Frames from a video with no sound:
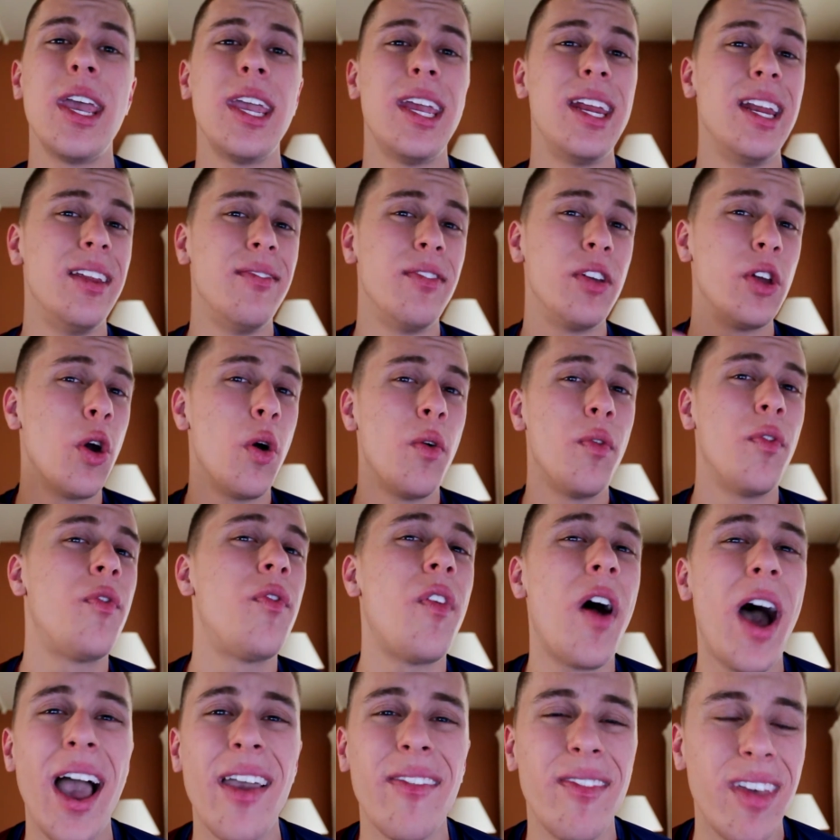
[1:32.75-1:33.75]
He didn't even go
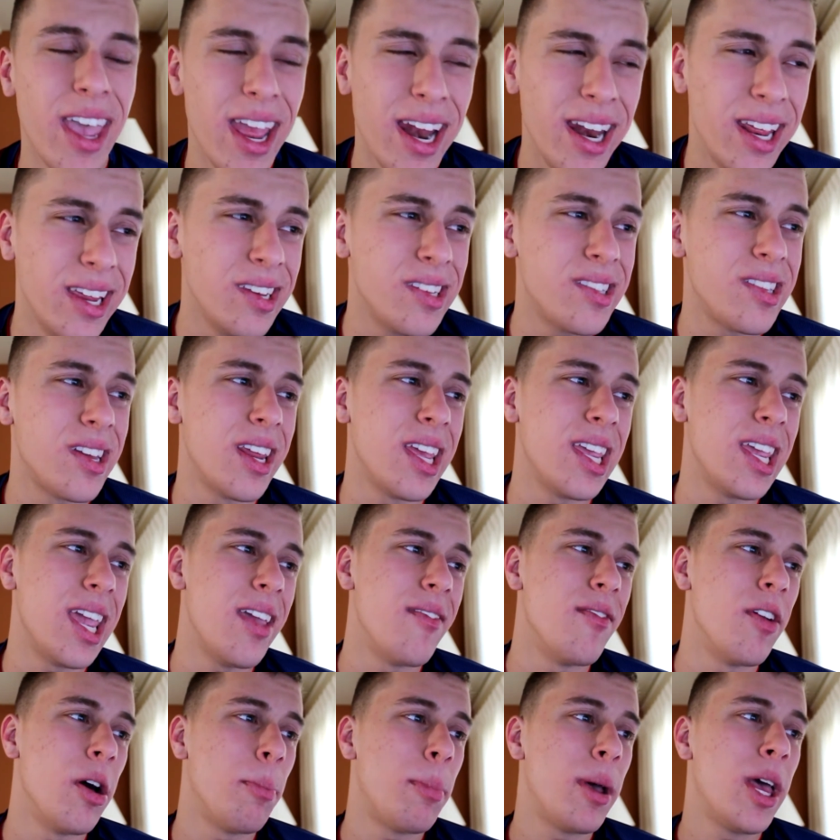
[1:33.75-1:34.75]
five innings today,
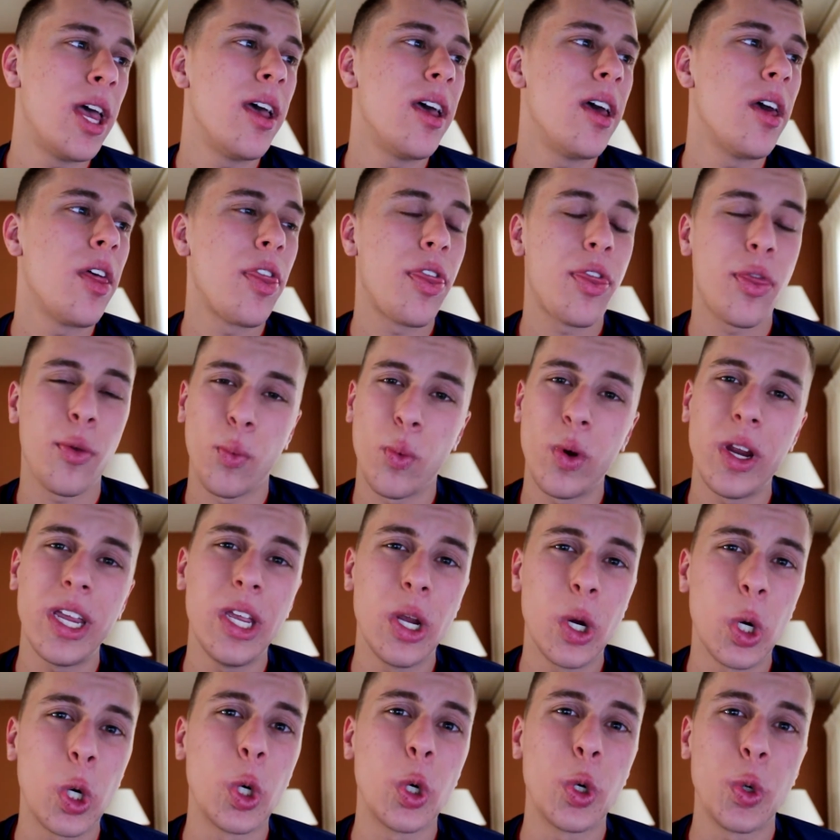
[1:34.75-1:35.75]
gave up
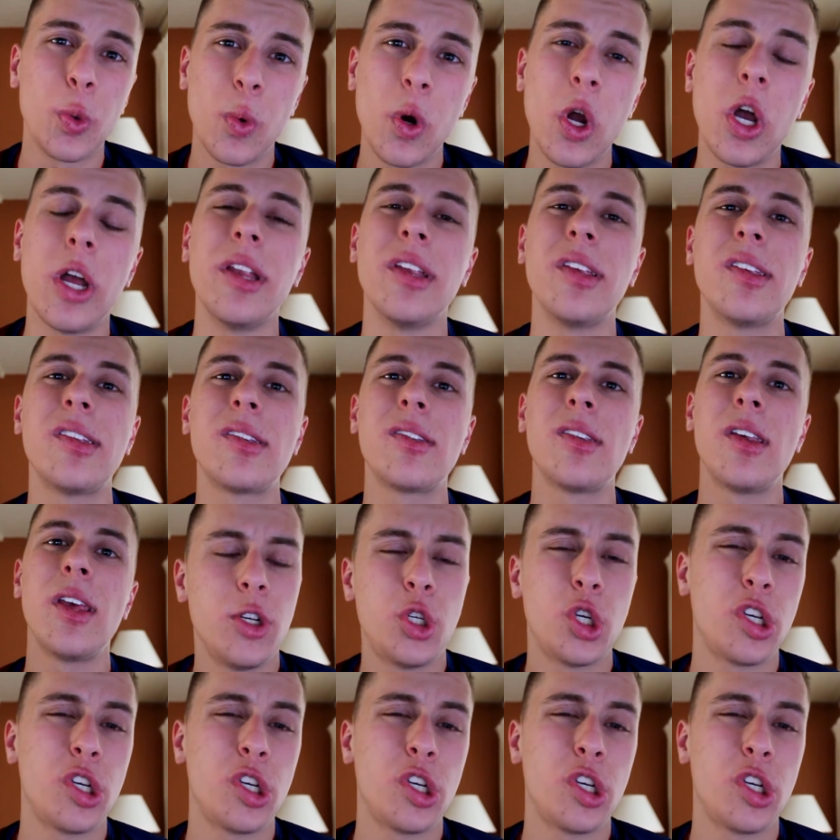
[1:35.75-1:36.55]
three earned runs.